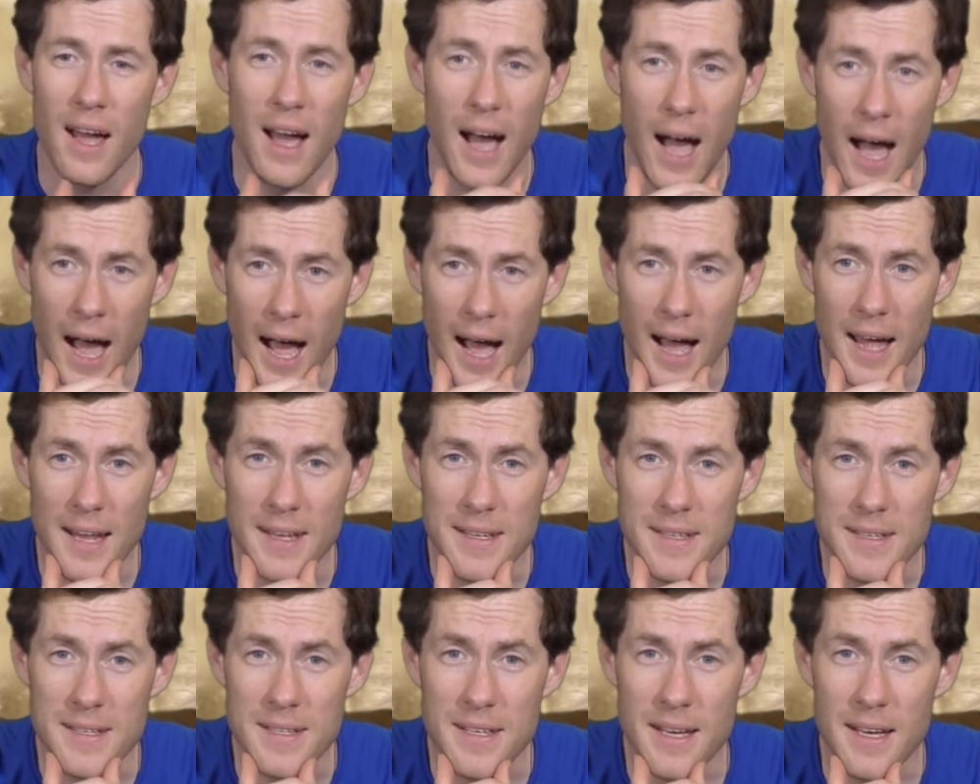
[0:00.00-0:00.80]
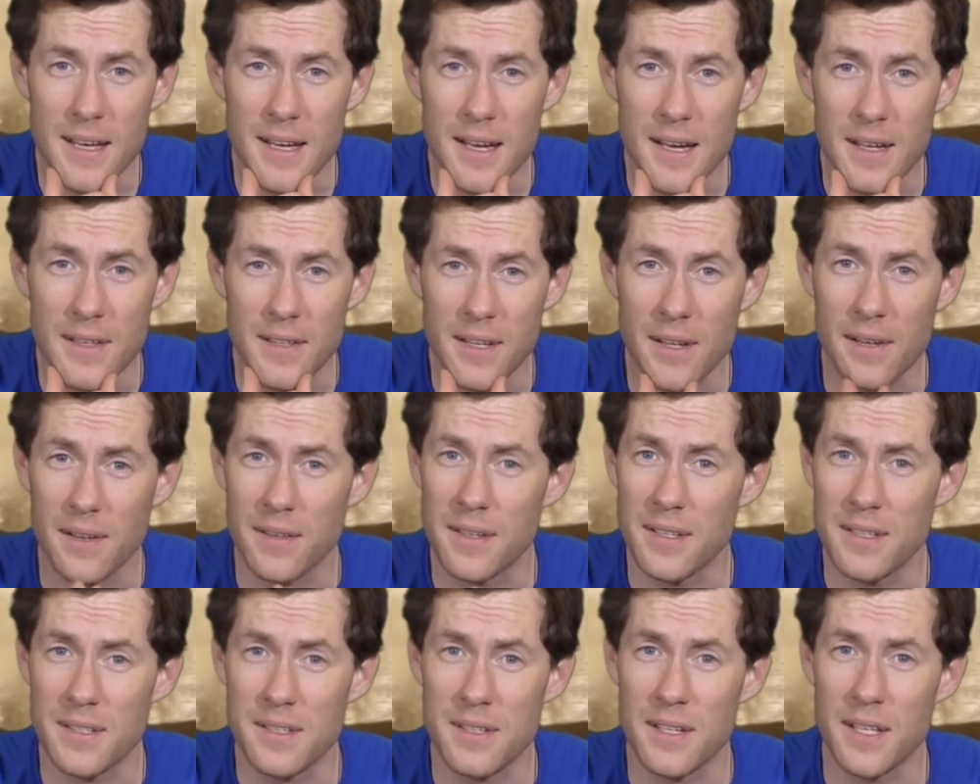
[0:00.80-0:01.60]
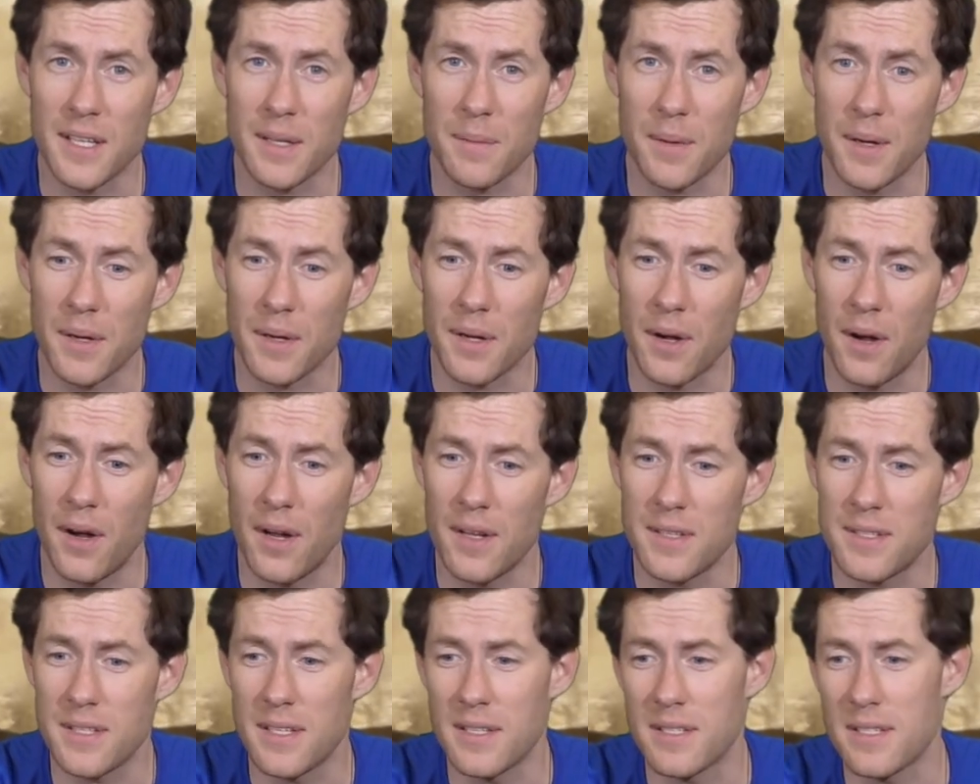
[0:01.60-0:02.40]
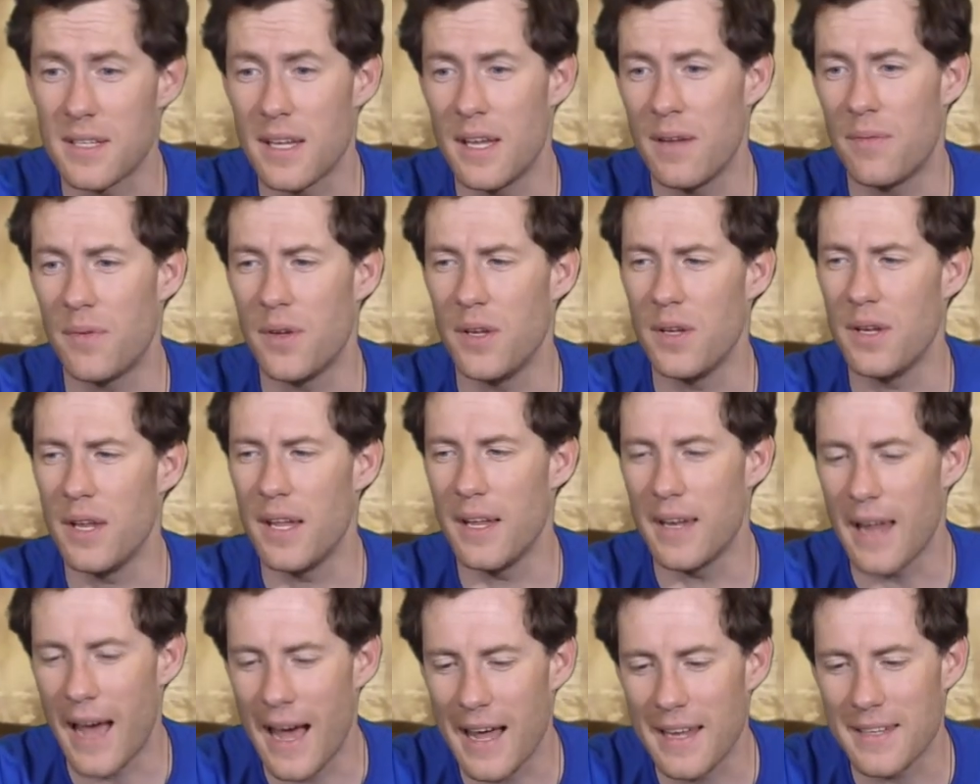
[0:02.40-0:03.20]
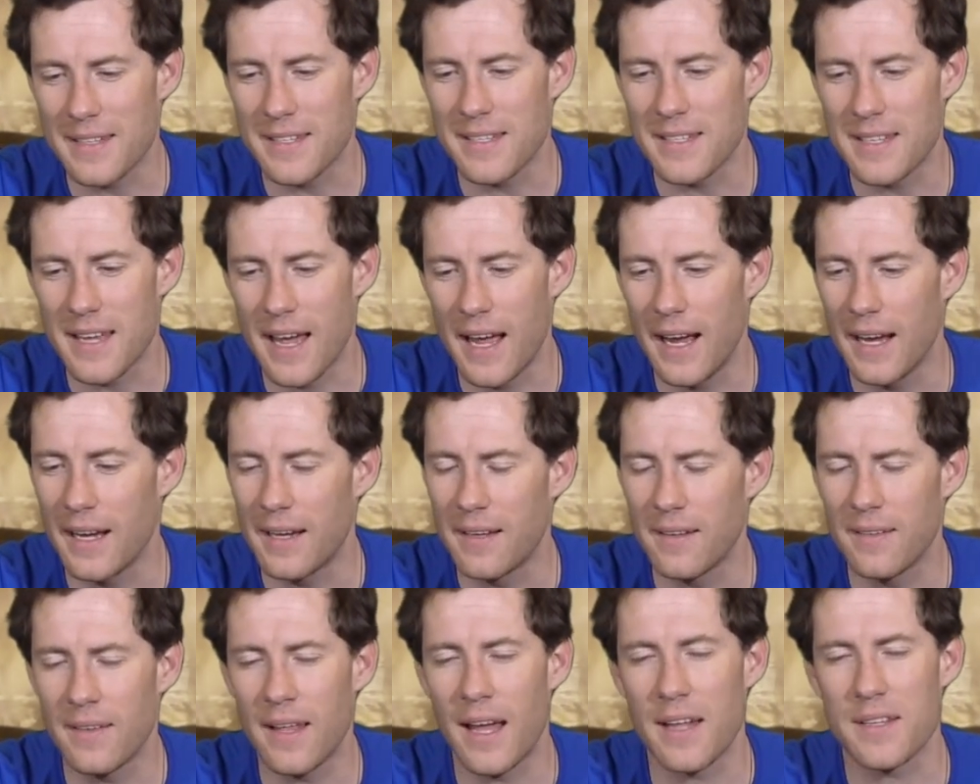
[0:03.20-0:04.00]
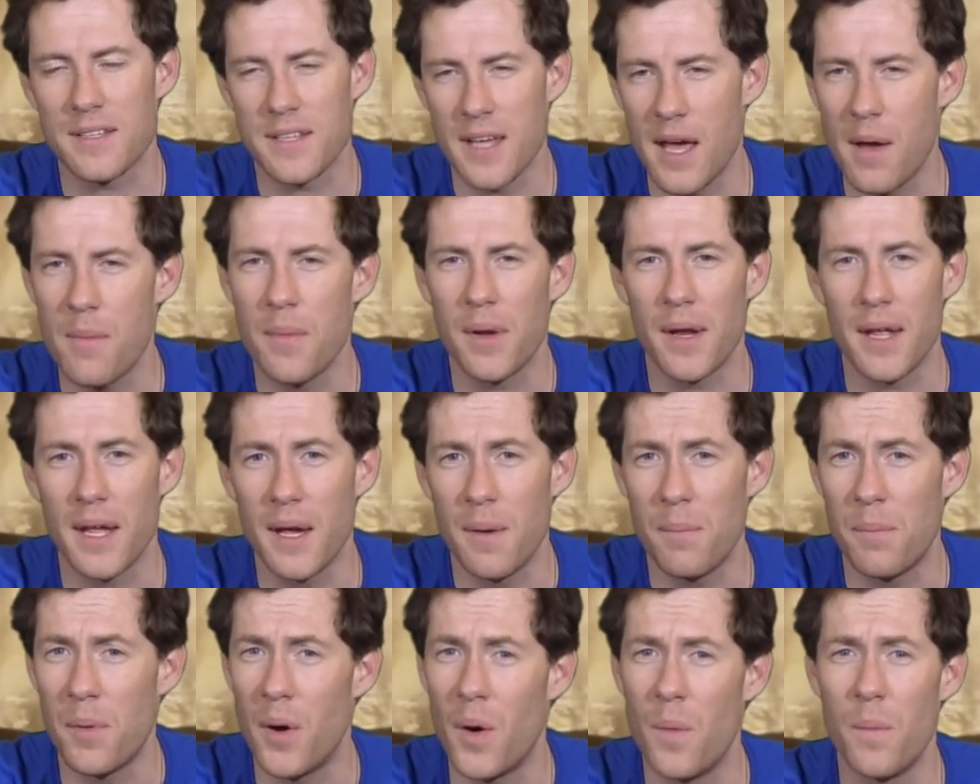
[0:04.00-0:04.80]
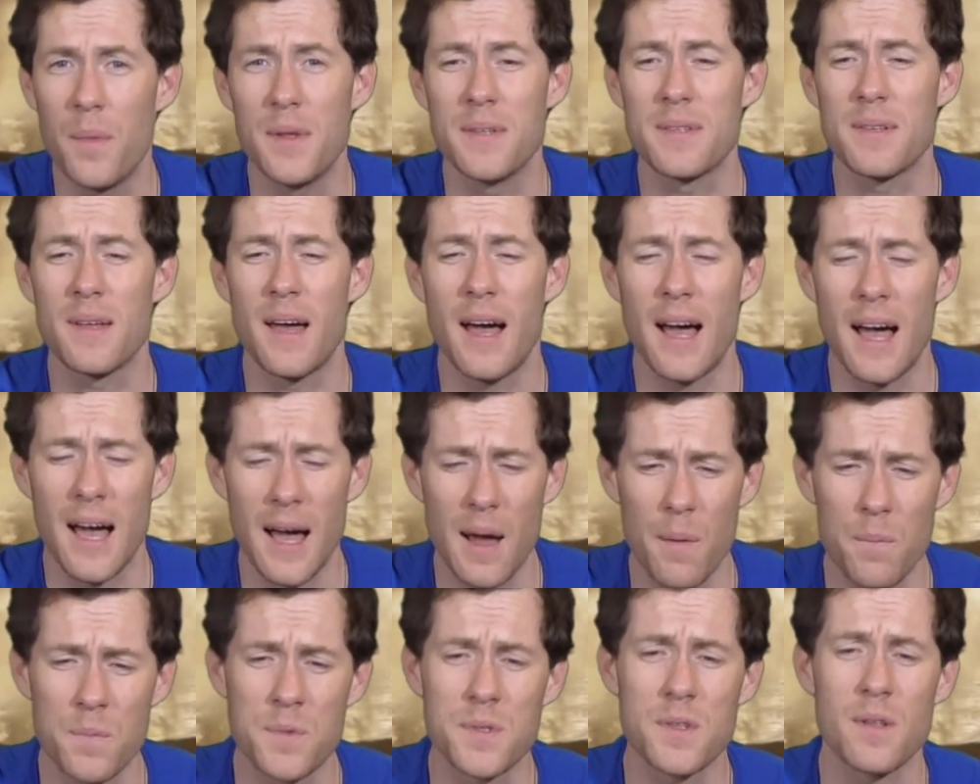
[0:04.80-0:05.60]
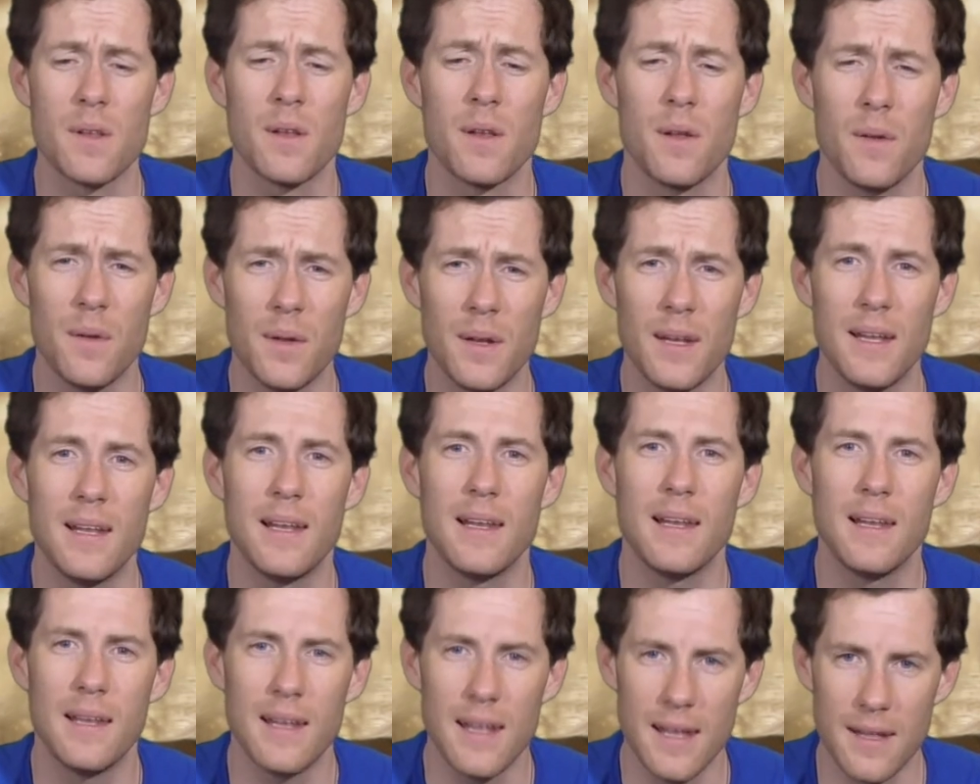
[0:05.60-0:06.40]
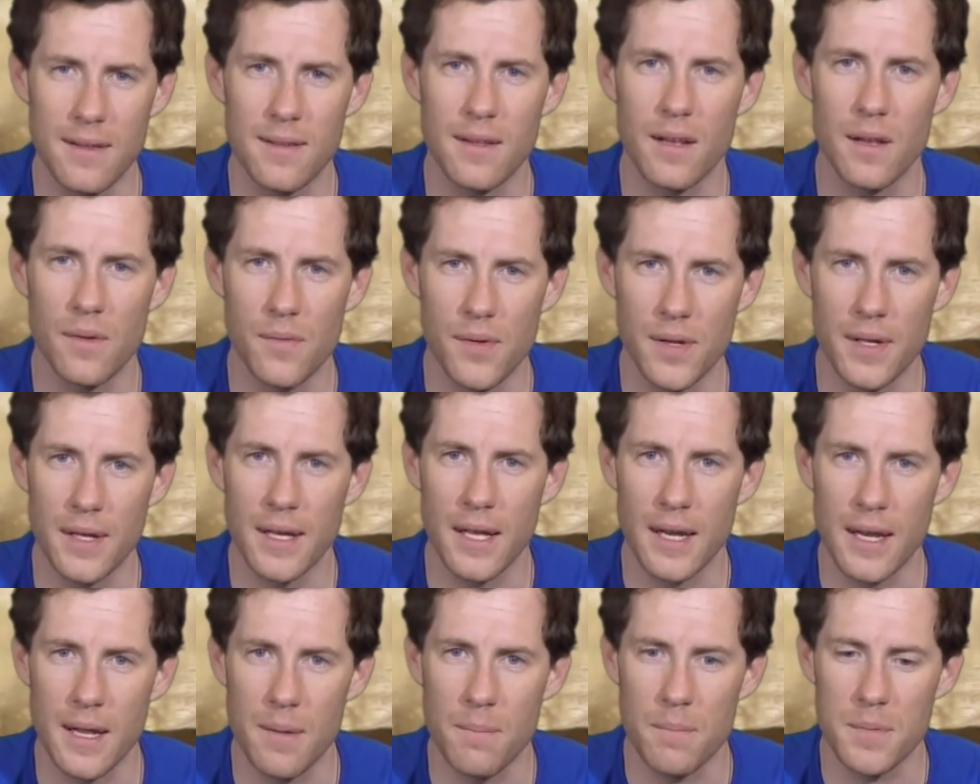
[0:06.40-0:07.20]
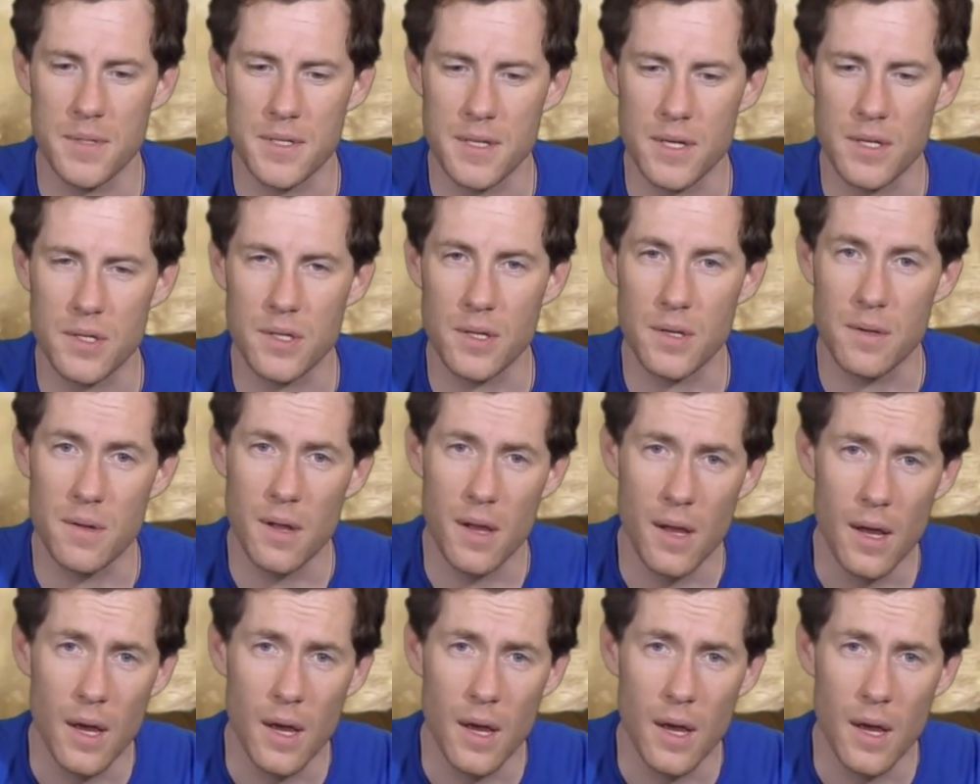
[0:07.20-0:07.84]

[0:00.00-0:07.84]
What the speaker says: And the other thing to think about, guys, is if you need anti-tank, that Terminator bomb is absolutely lethal if you can get it in position.